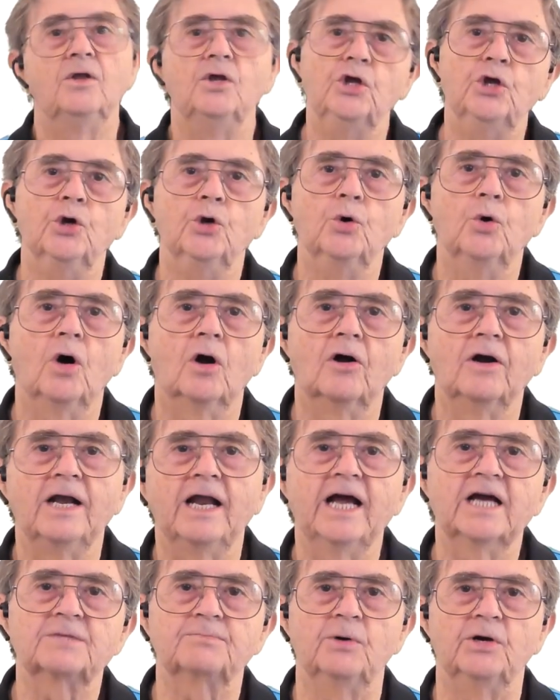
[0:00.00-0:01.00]
You are
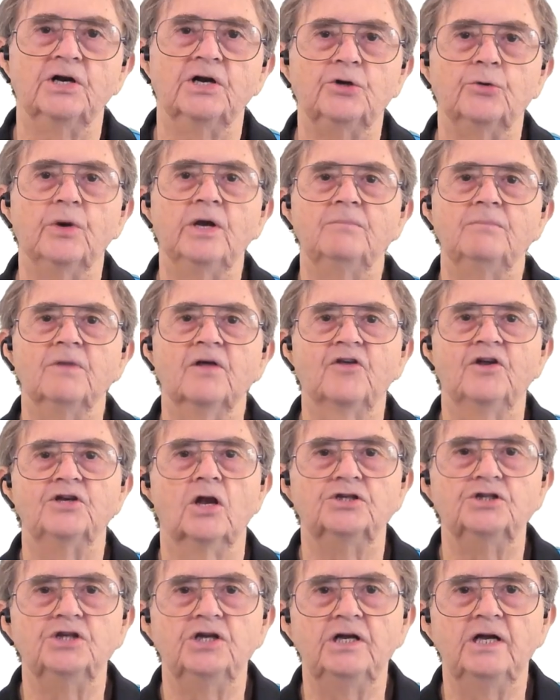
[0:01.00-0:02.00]
an expert in Greek
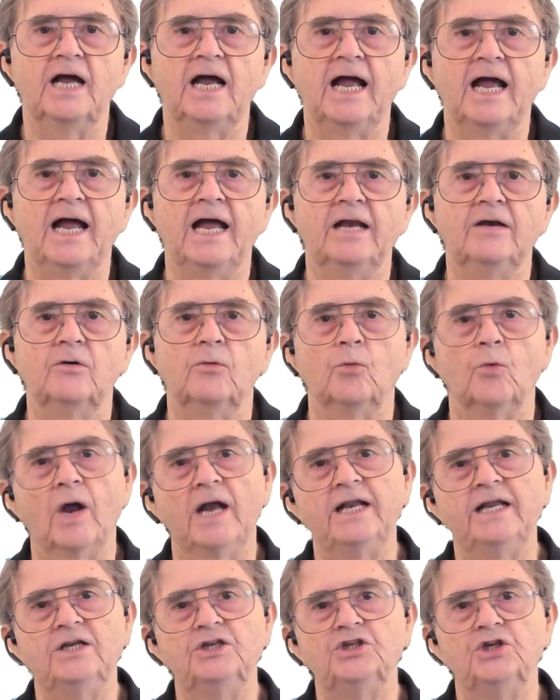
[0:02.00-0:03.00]
mythology and
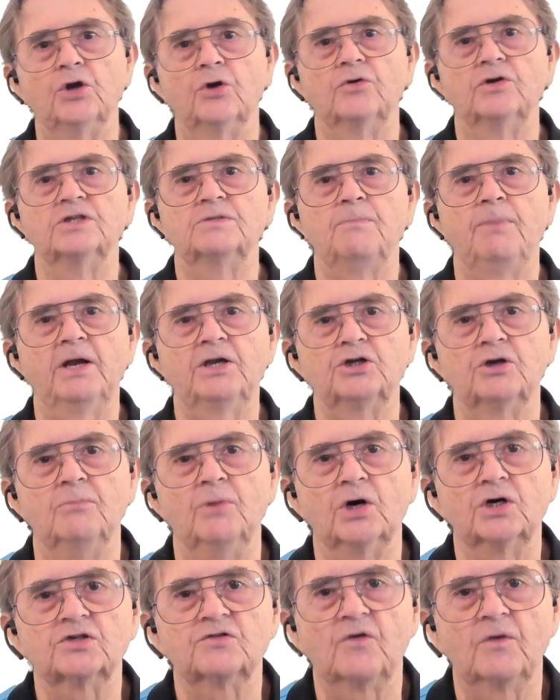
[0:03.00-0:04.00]
writing children's picture
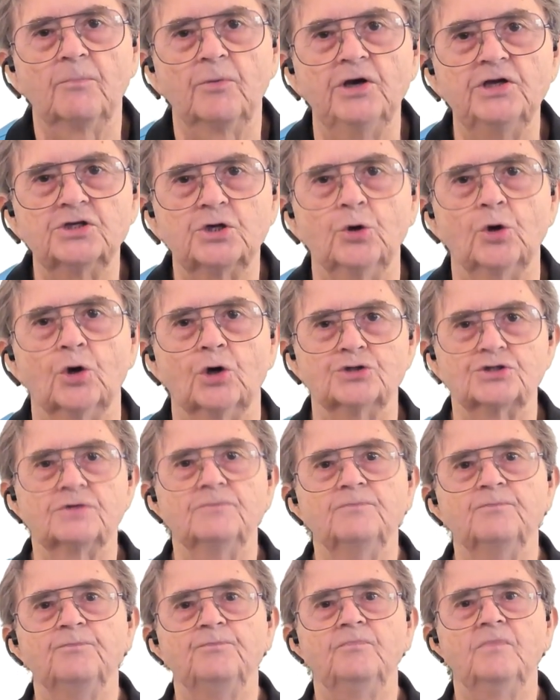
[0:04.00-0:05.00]
books for preschoolers.
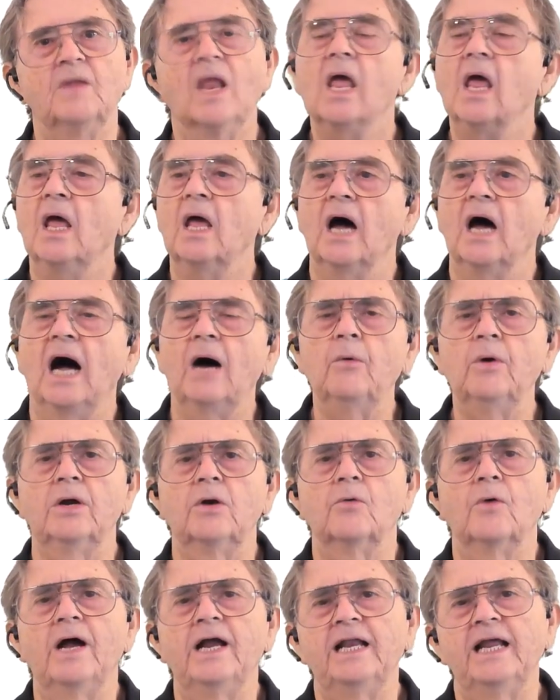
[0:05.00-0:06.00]
I want
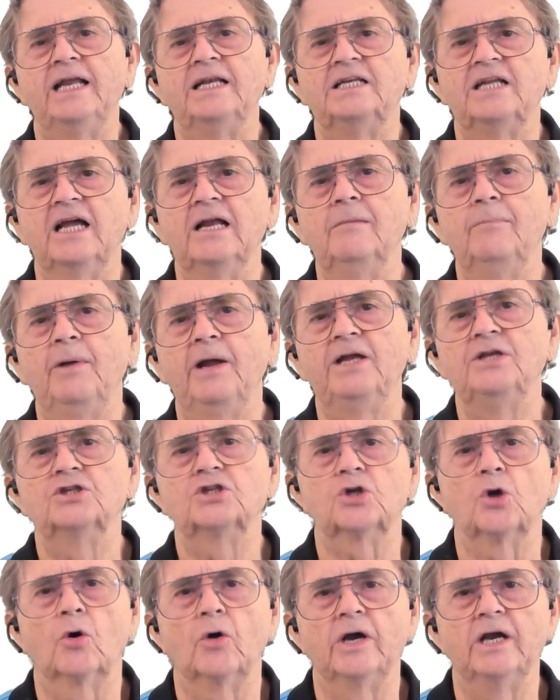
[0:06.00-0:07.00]
to write a 10 page
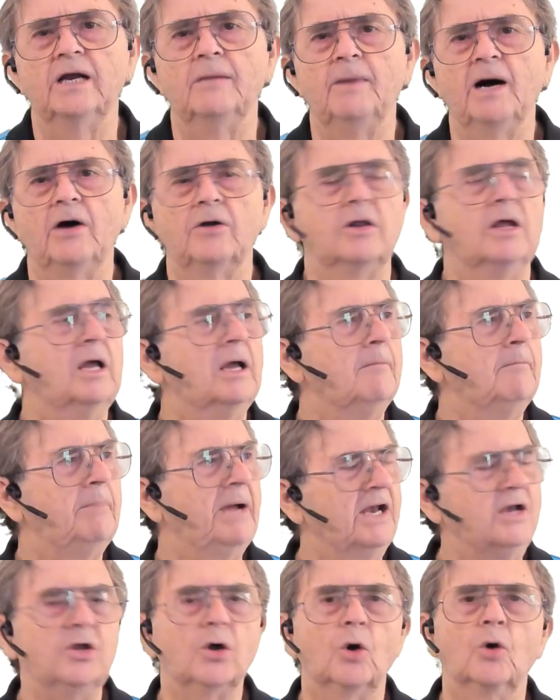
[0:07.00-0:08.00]
story about
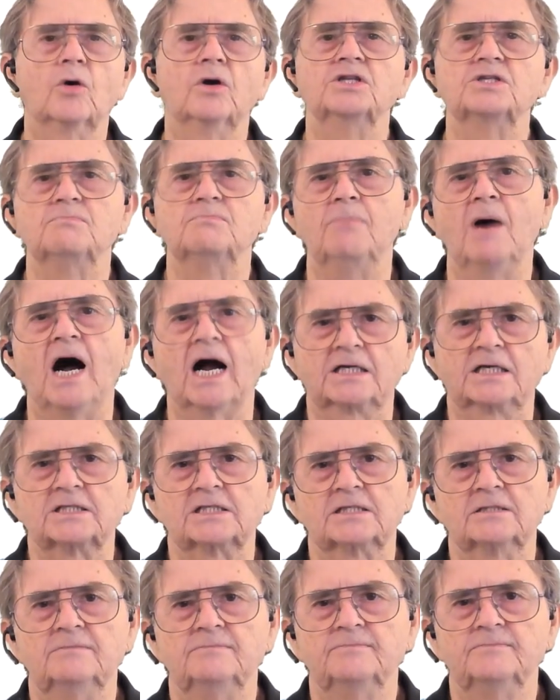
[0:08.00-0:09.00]
Pandora's
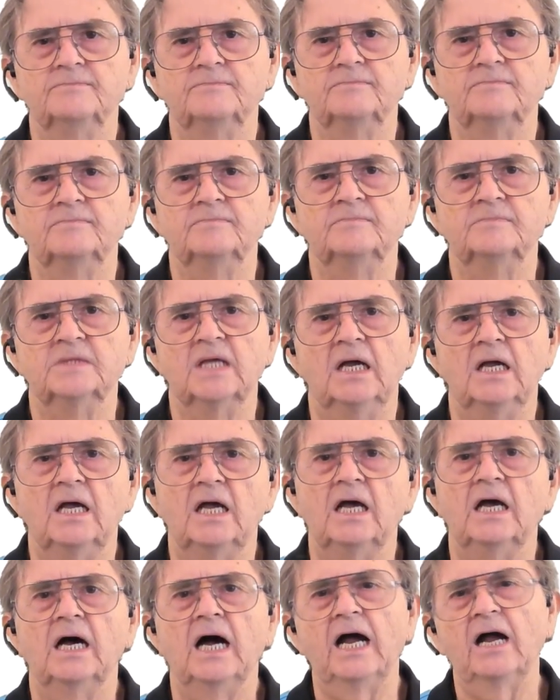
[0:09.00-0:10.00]
box.
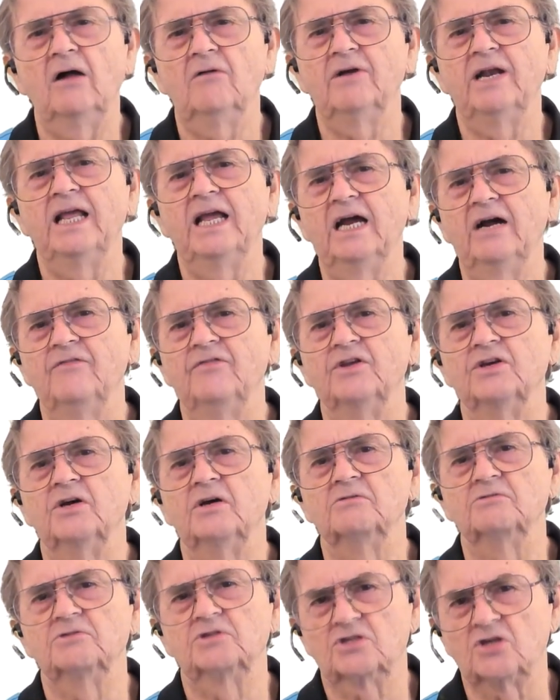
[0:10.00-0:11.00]
I already have
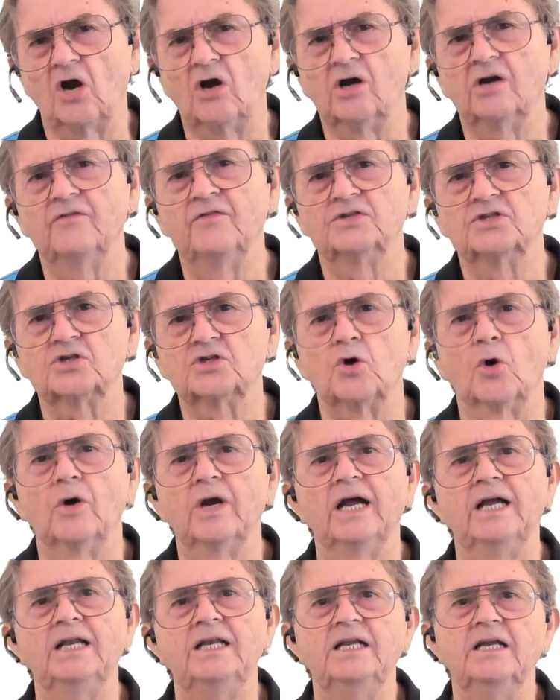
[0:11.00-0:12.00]
the start of a
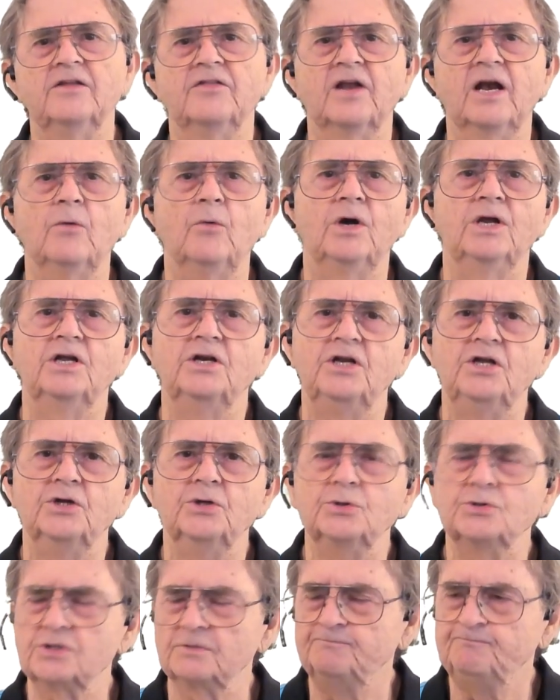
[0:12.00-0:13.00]
story idea that I want you to
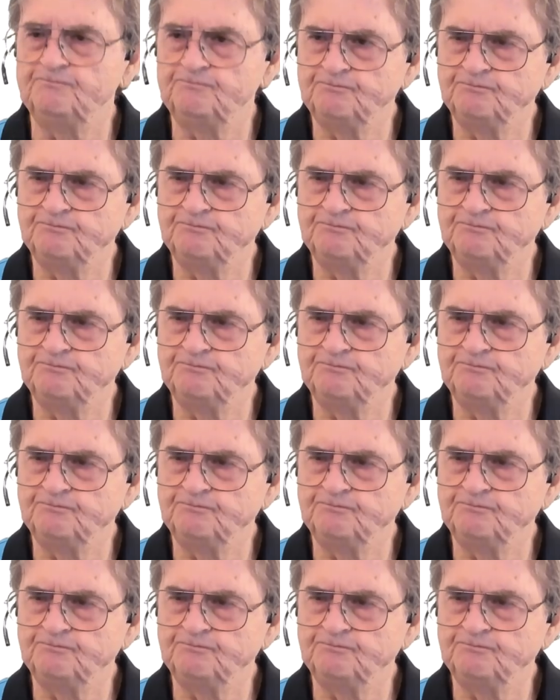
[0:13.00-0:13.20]
use.